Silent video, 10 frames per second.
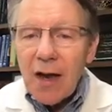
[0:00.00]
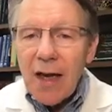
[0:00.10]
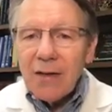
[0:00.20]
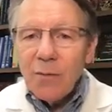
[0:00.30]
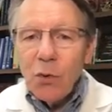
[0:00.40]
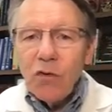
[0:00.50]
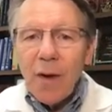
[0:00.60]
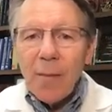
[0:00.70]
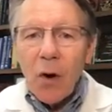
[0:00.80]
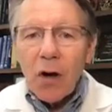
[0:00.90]
I had to move
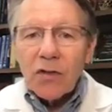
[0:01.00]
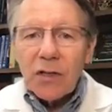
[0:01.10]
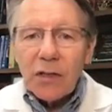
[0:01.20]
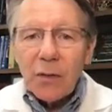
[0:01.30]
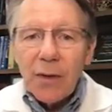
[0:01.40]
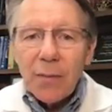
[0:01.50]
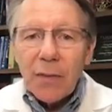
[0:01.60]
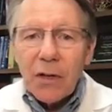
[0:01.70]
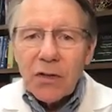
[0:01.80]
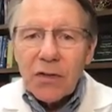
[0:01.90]
my marks a little bit
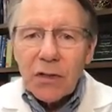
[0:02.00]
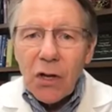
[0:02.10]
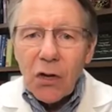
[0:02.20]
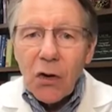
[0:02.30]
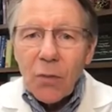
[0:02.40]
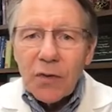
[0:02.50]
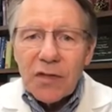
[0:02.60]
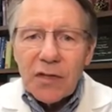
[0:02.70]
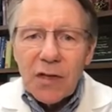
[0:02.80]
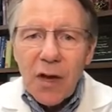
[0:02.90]
because the glaucoma
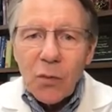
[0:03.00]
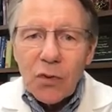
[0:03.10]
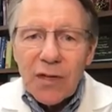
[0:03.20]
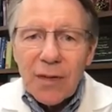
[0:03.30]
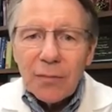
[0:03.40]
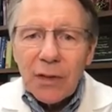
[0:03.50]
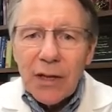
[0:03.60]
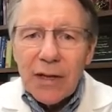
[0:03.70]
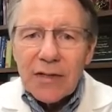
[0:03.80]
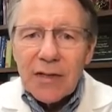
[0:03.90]
seton was in
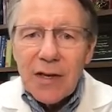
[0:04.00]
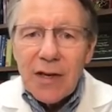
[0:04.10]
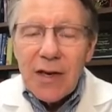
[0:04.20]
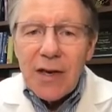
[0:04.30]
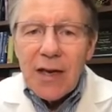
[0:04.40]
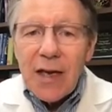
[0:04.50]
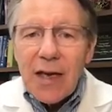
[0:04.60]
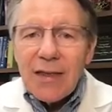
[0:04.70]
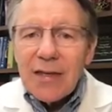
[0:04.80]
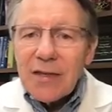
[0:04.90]
place.
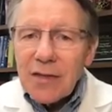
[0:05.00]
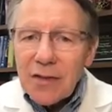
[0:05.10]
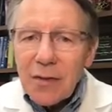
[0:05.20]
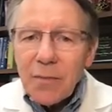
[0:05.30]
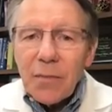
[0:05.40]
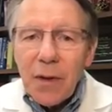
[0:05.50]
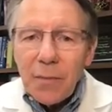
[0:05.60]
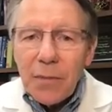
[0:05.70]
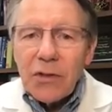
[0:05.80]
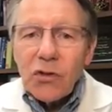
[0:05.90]
And this is a, a
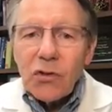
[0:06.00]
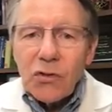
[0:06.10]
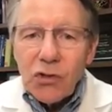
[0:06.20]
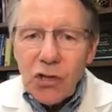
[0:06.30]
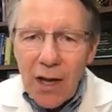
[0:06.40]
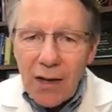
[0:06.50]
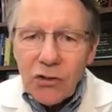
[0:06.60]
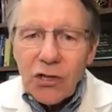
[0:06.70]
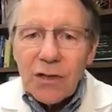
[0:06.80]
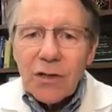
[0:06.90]
bit
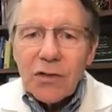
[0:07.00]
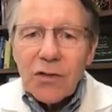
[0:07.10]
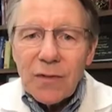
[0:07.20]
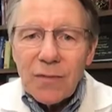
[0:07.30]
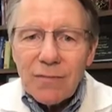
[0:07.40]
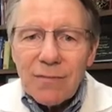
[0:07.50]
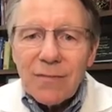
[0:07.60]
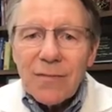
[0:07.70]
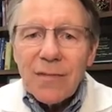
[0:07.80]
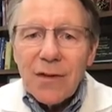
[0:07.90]
challenging. There's a,
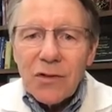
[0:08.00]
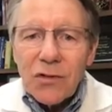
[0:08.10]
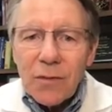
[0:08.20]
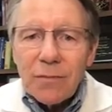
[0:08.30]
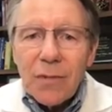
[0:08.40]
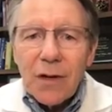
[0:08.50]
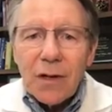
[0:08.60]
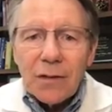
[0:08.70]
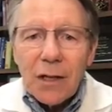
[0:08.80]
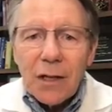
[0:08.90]
there's a,
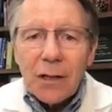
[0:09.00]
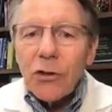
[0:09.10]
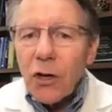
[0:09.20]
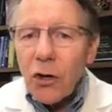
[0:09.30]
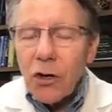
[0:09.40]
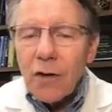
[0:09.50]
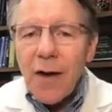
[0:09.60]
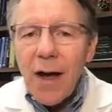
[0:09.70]
a, a learning curve.